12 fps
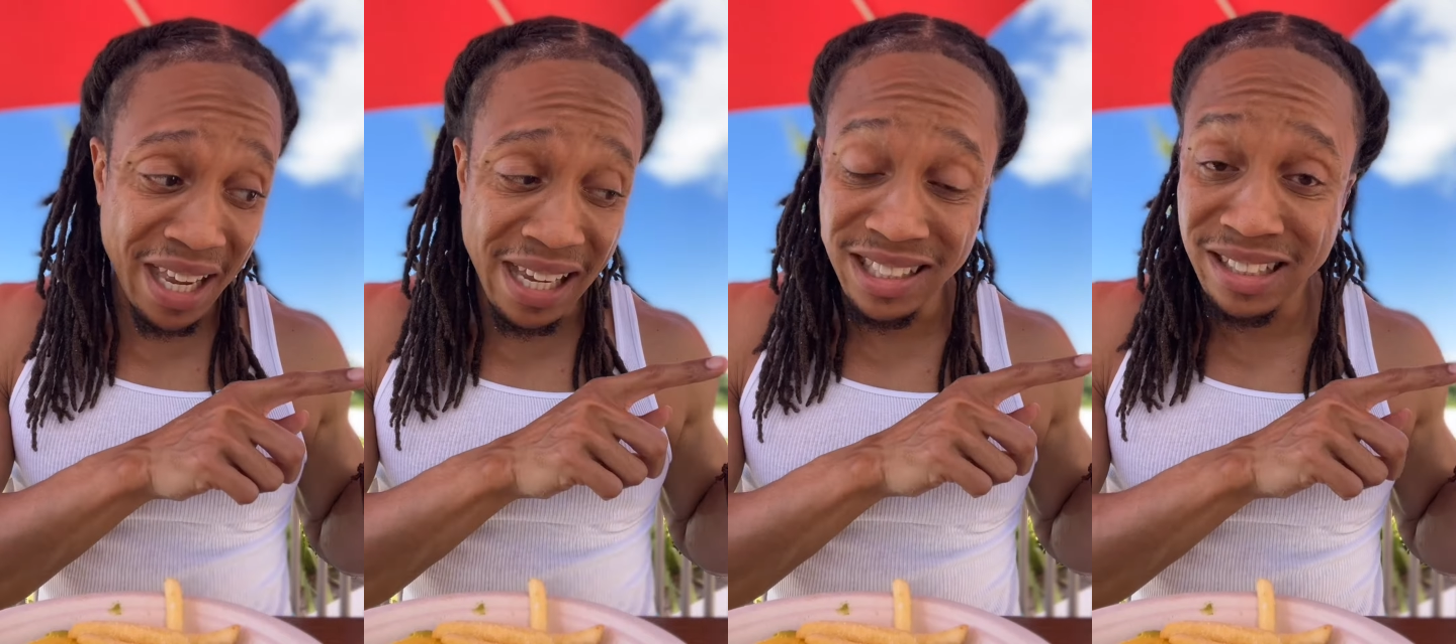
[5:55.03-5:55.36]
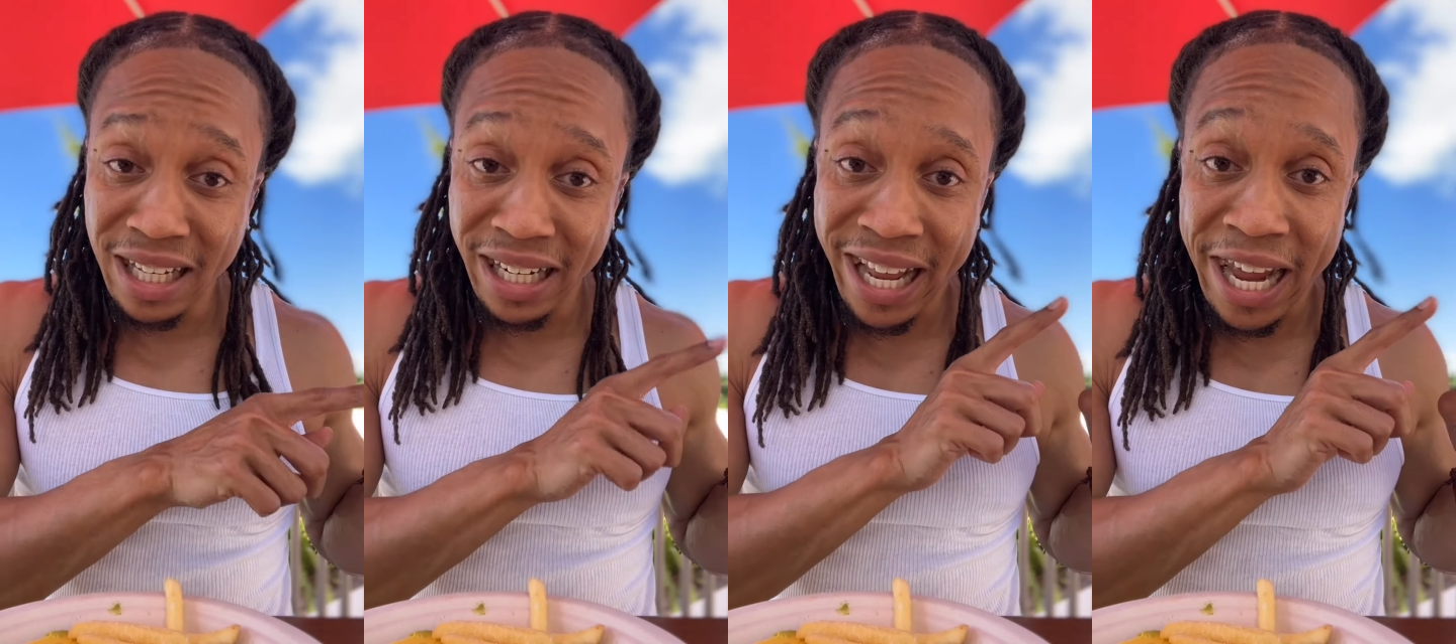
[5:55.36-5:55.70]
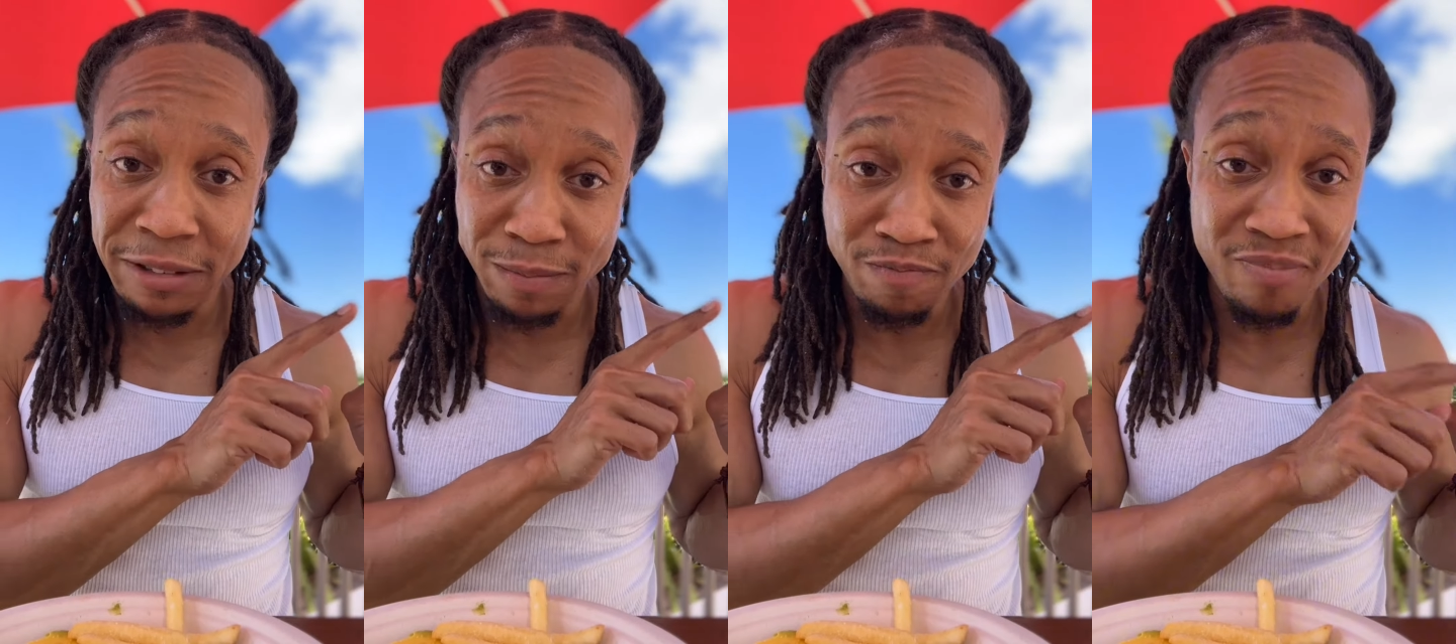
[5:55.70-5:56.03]
instead of
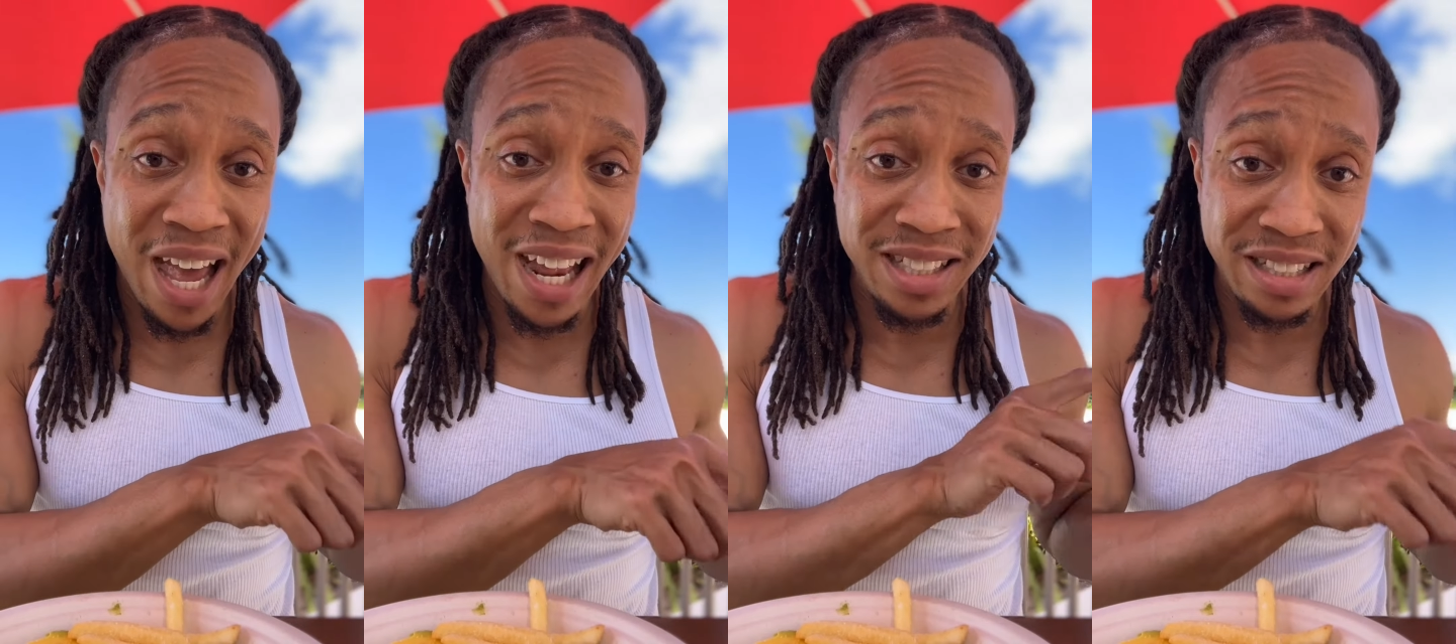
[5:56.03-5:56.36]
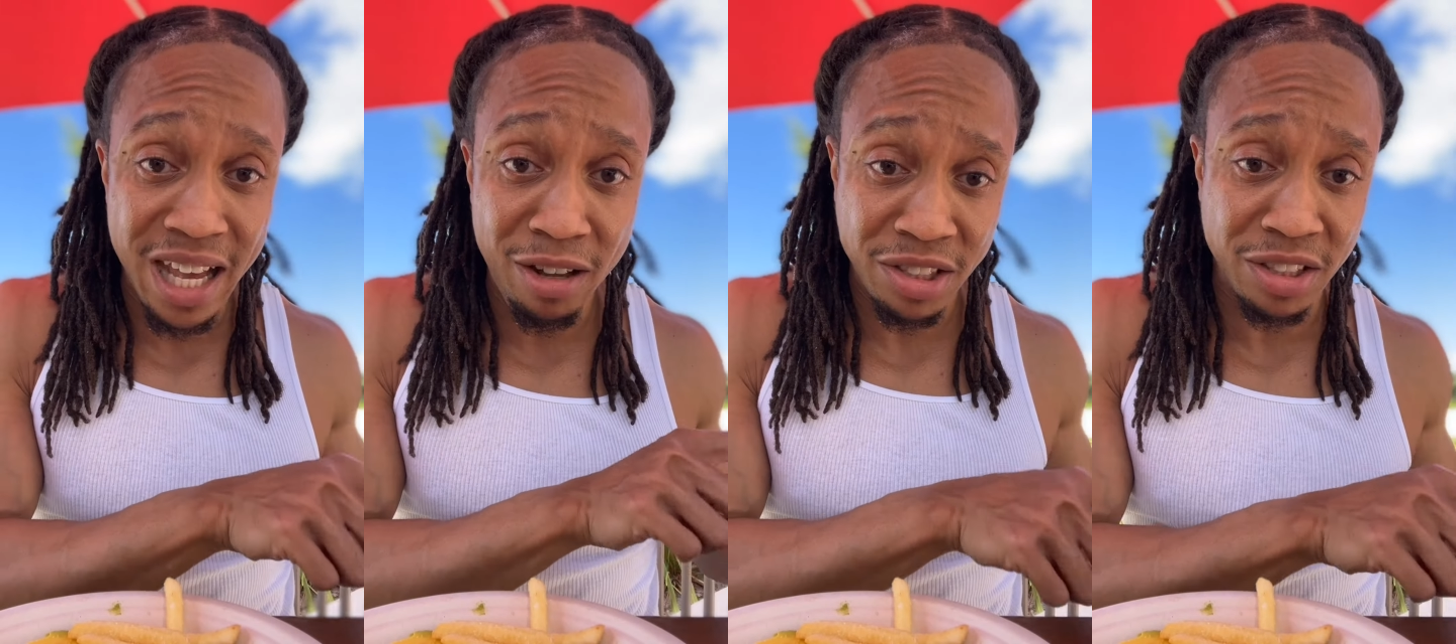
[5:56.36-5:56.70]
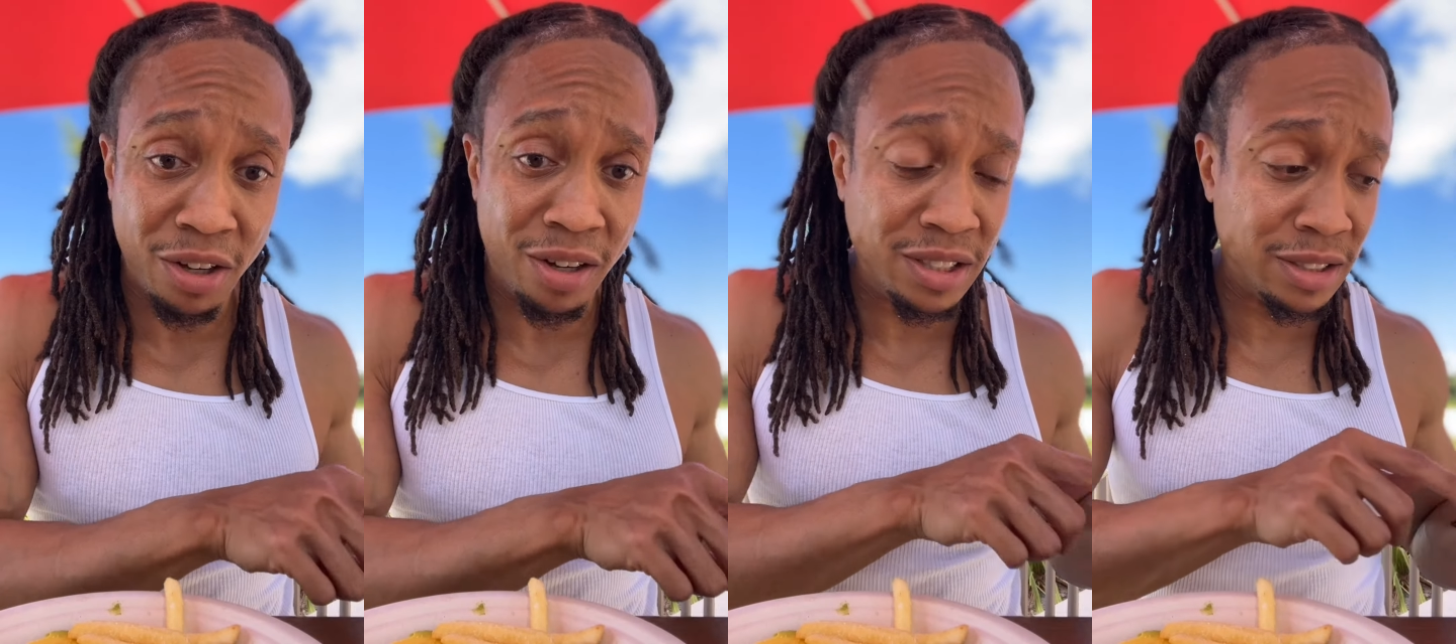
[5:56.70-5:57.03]
that hot as hell
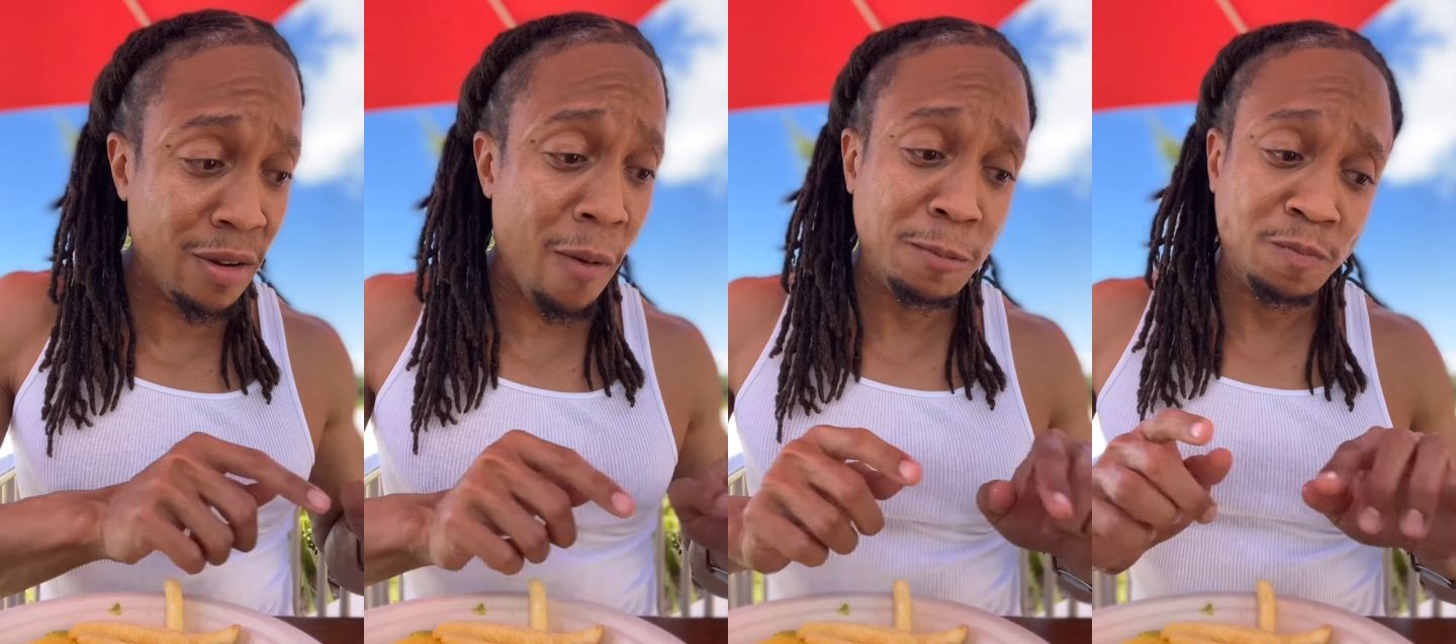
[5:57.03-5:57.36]
sauce.